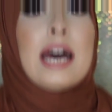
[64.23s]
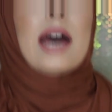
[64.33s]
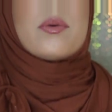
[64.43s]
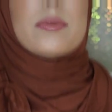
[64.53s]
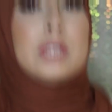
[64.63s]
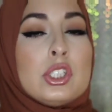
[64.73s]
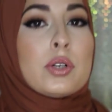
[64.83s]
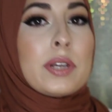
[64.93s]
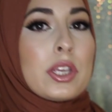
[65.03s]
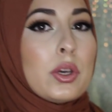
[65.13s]
I will be
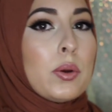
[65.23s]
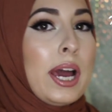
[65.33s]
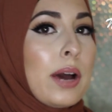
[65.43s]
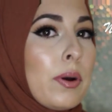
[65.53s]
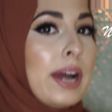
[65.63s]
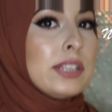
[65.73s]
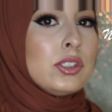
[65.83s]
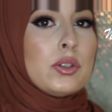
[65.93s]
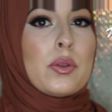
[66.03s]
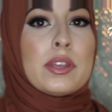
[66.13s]
showing you how I
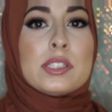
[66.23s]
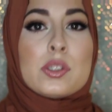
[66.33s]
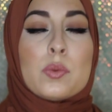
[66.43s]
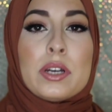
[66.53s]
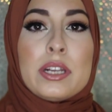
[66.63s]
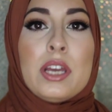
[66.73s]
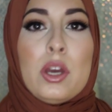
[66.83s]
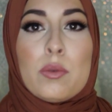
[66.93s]
do this one,